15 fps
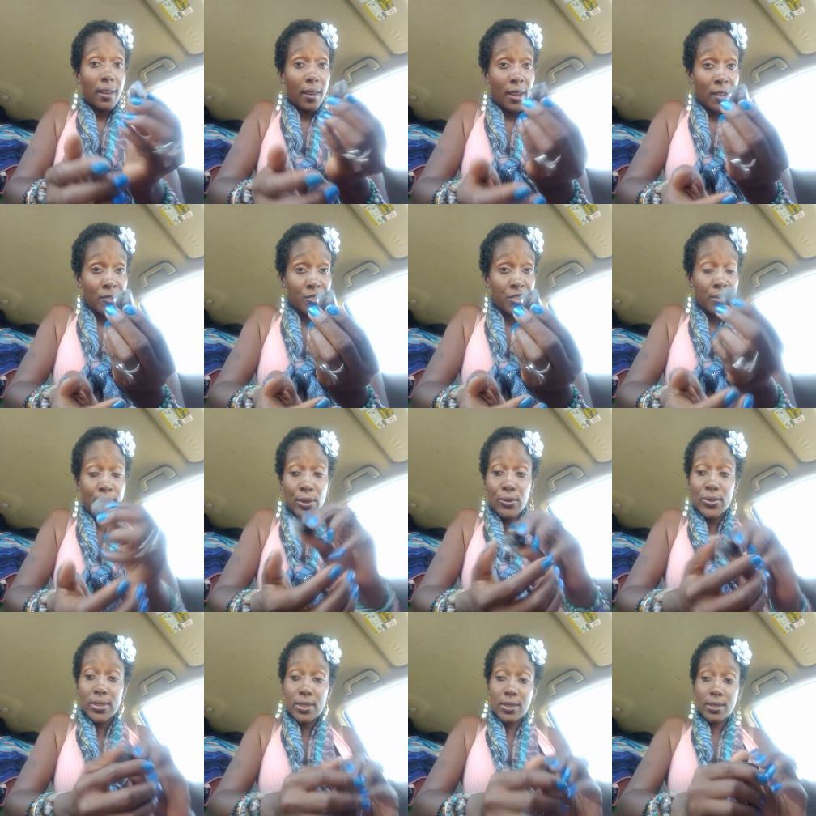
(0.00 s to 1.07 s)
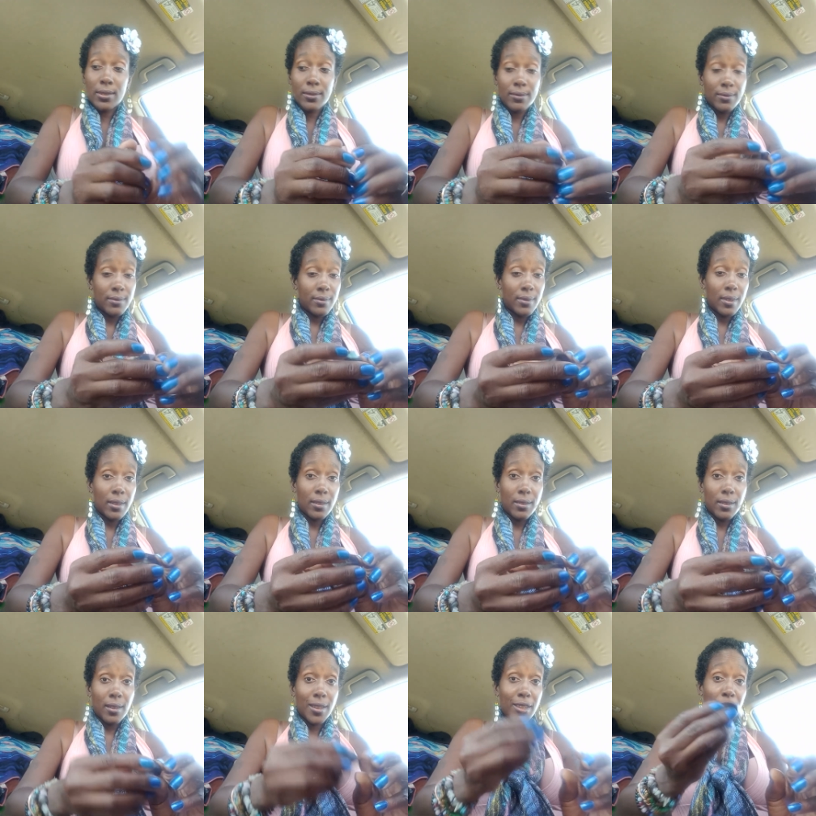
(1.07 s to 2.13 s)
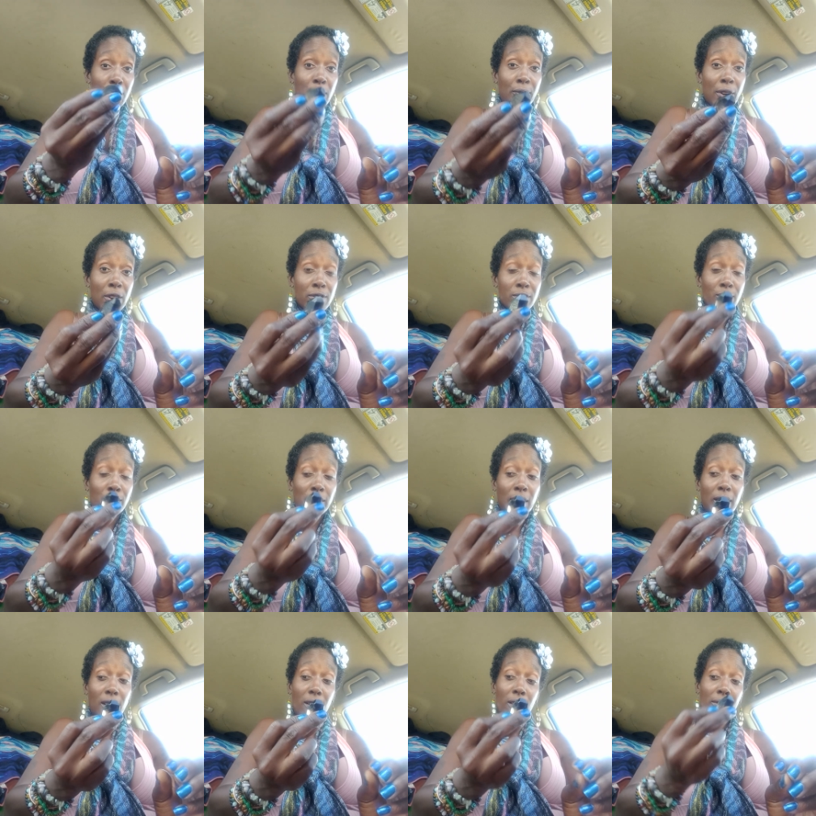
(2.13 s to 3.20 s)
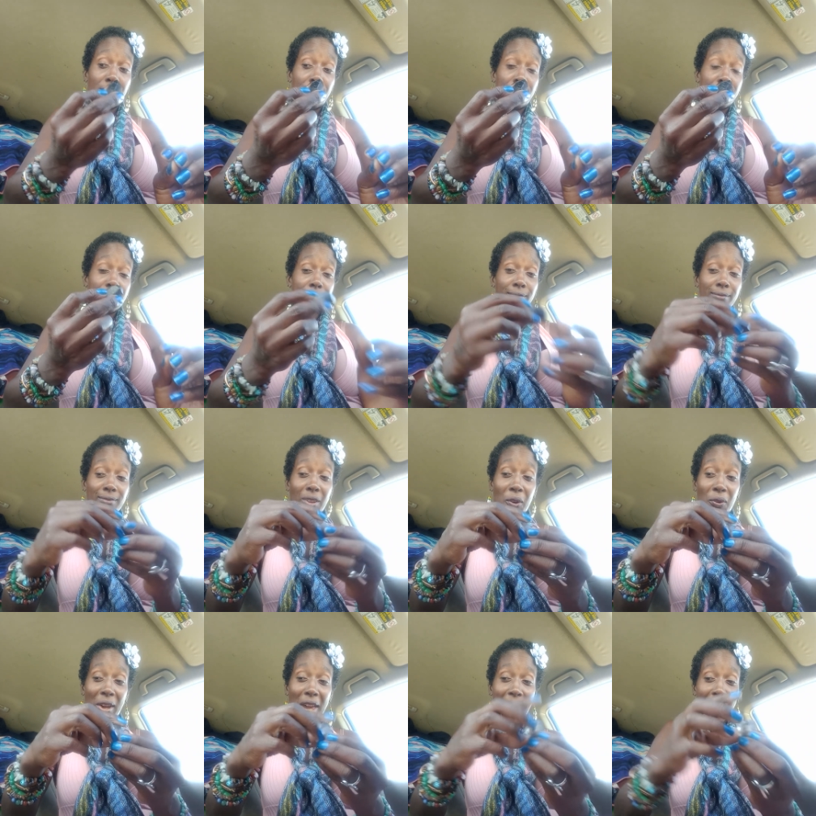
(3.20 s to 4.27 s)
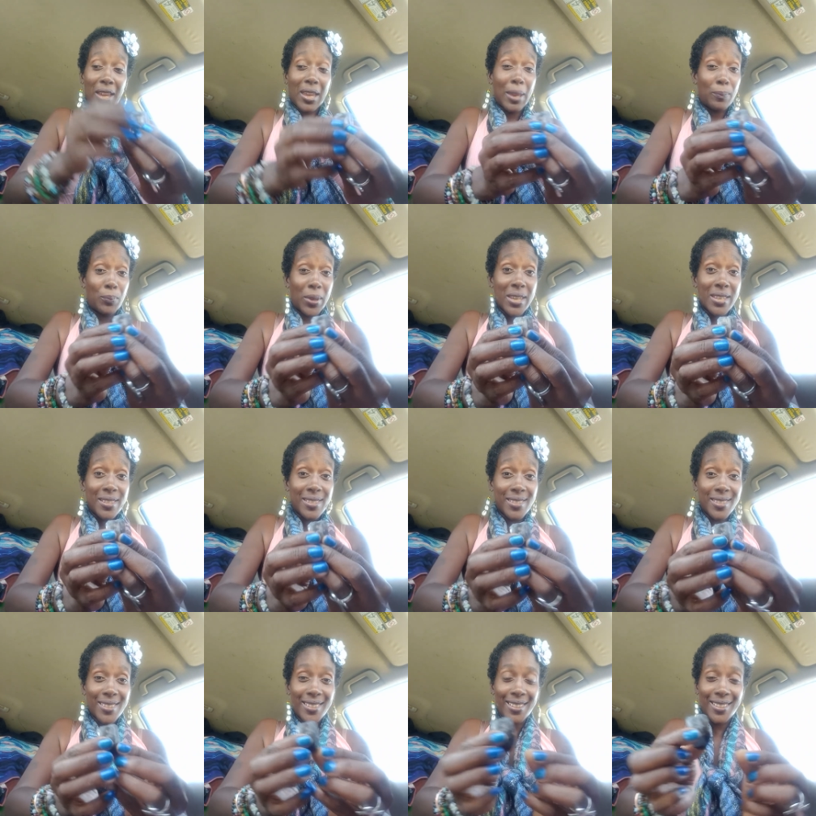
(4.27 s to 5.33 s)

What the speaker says: energy boost, universal love, okay, and peace.